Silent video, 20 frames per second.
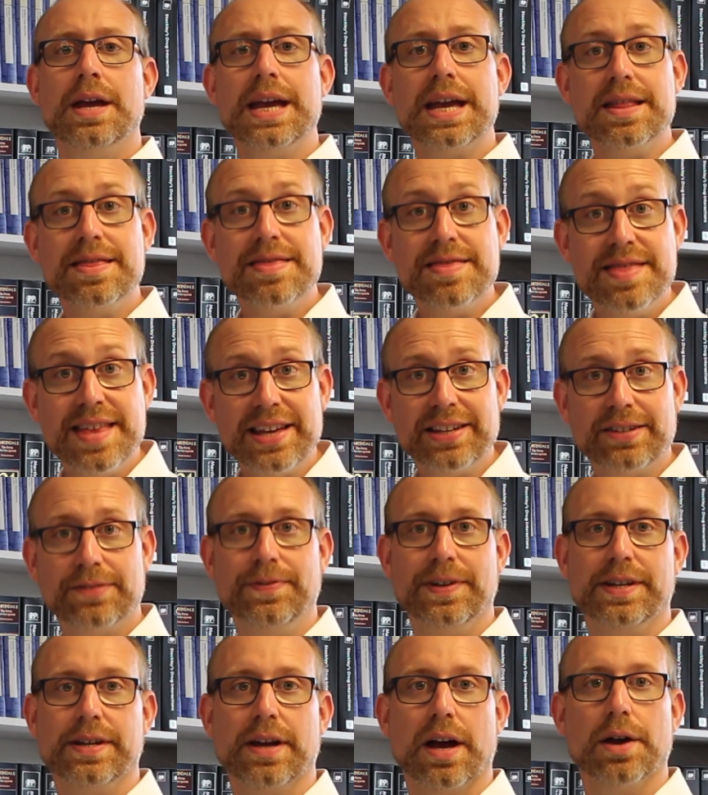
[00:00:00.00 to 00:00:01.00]
In this
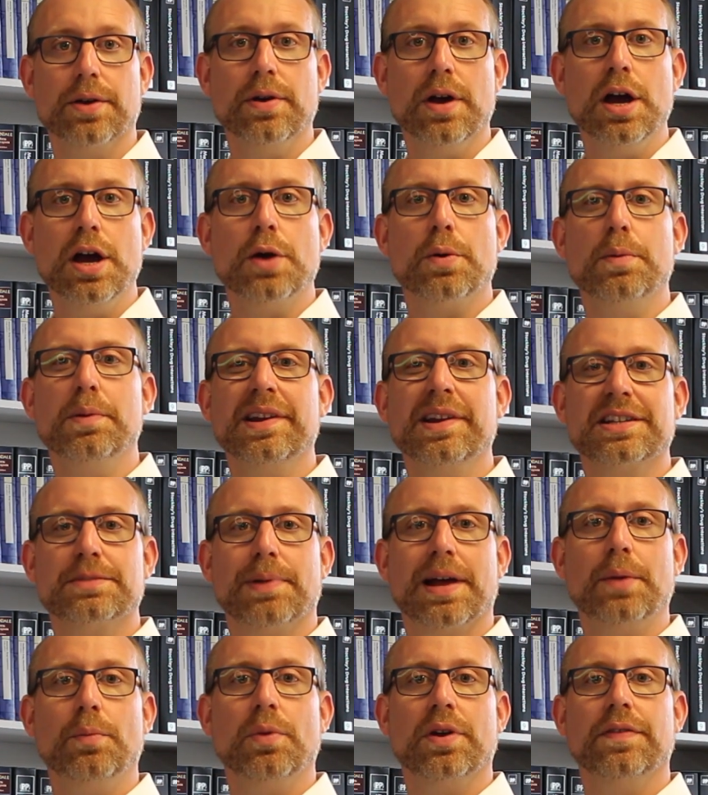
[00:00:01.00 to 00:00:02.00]
video, we will
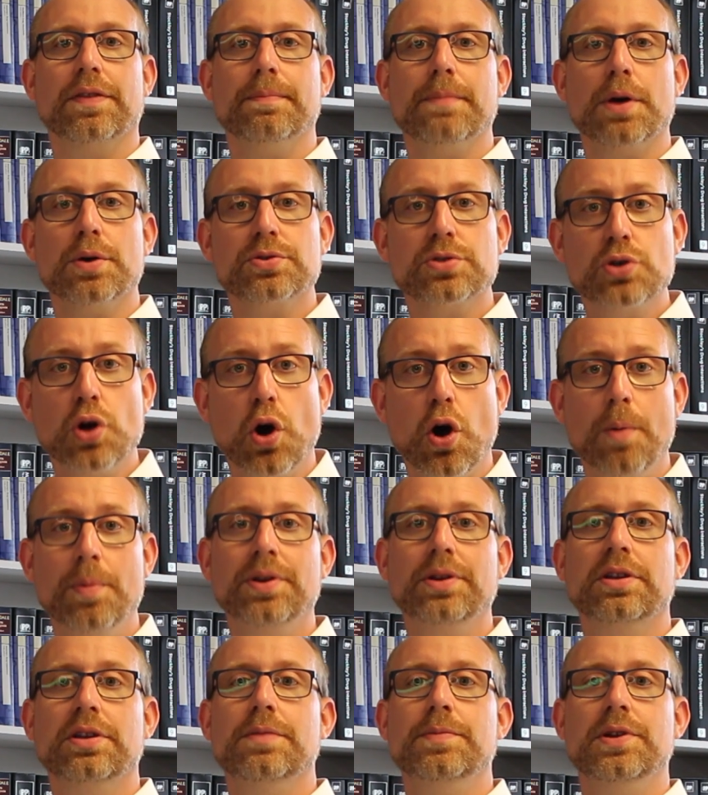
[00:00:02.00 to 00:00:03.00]
explain one of the most
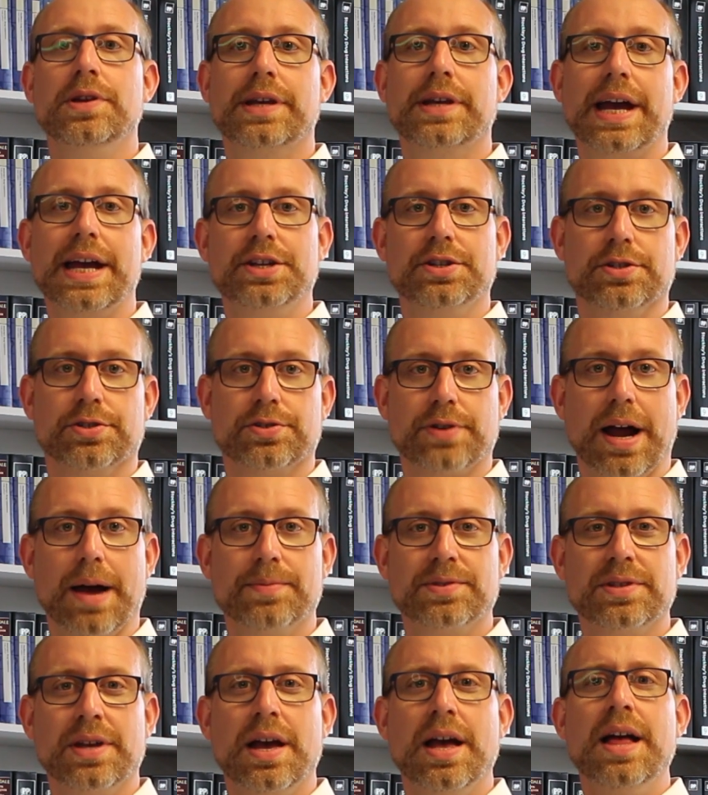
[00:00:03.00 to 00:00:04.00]
common communication
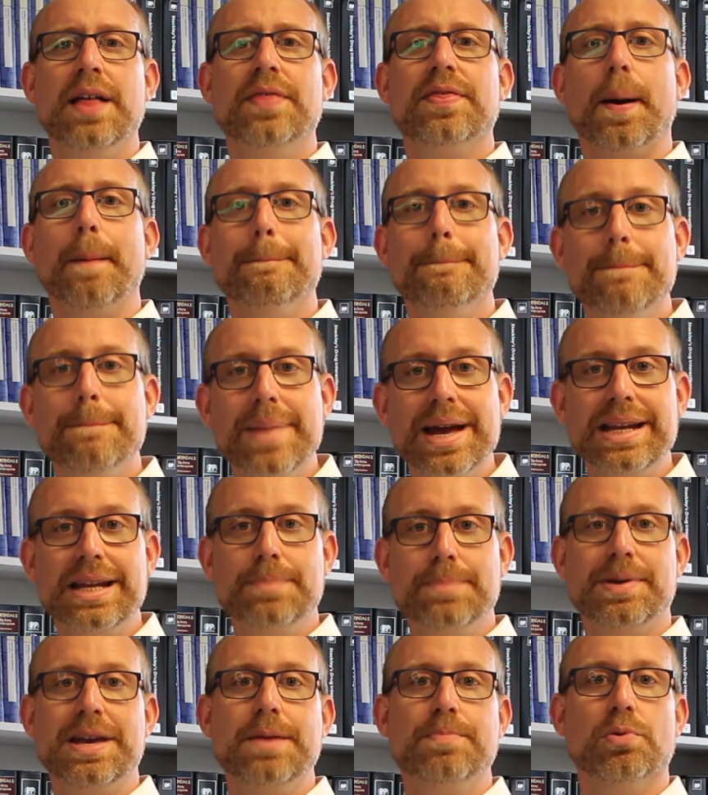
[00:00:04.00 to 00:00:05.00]
traps that
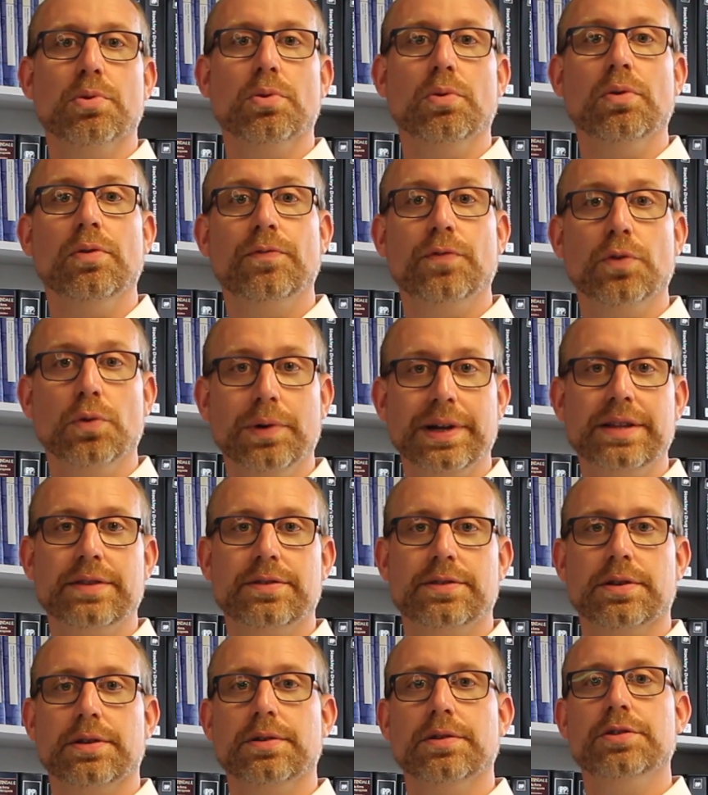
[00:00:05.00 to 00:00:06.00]
many people fall
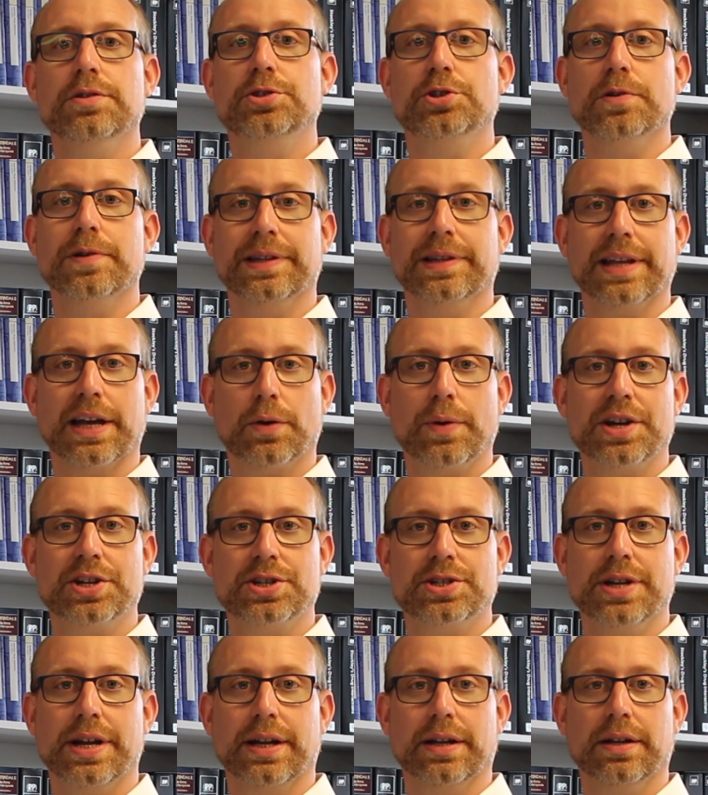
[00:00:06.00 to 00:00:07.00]
into during their
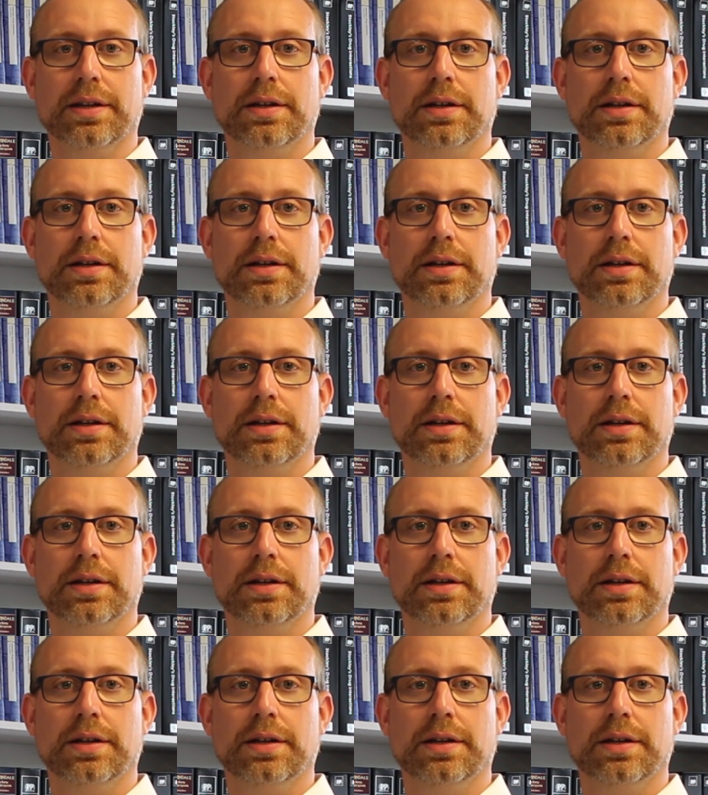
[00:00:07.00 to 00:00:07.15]
questioning,